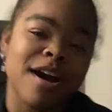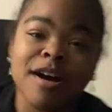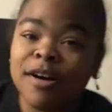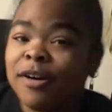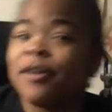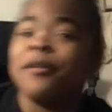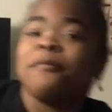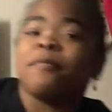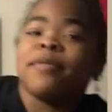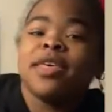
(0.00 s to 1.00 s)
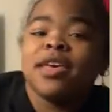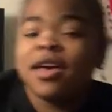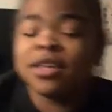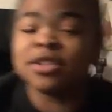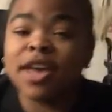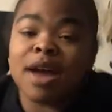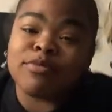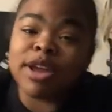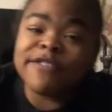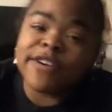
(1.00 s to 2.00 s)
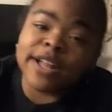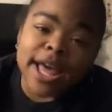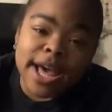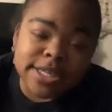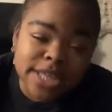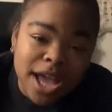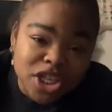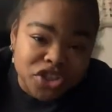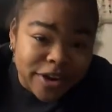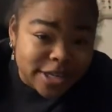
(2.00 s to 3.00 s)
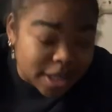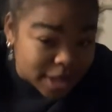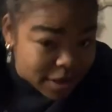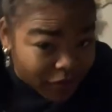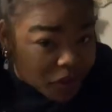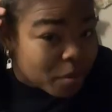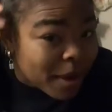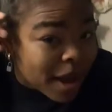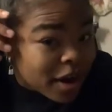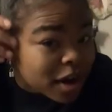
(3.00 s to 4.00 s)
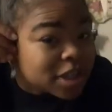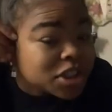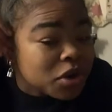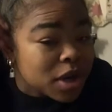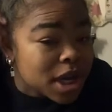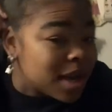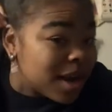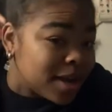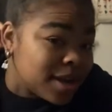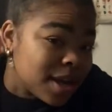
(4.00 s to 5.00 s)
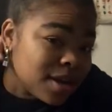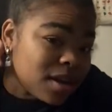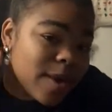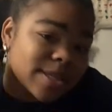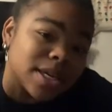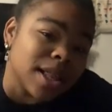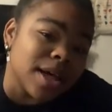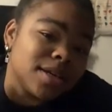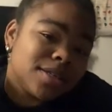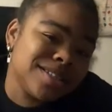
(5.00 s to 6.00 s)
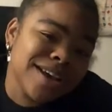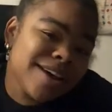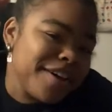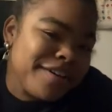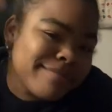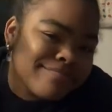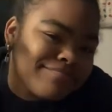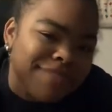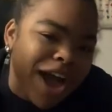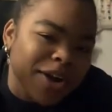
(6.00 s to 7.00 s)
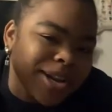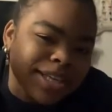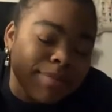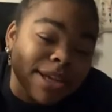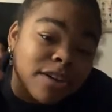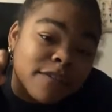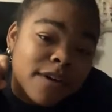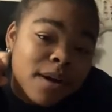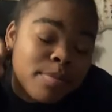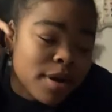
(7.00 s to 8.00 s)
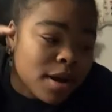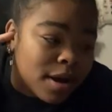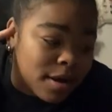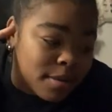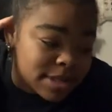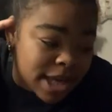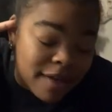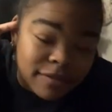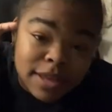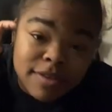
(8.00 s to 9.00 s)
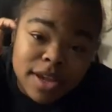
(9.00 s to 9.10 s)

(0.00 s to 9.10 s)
Um so yeah, I'm ready for class. I got dressed. I didn't really do my hair because it's gonna get undone anyways in class not gonna set myself up um, to have leave-in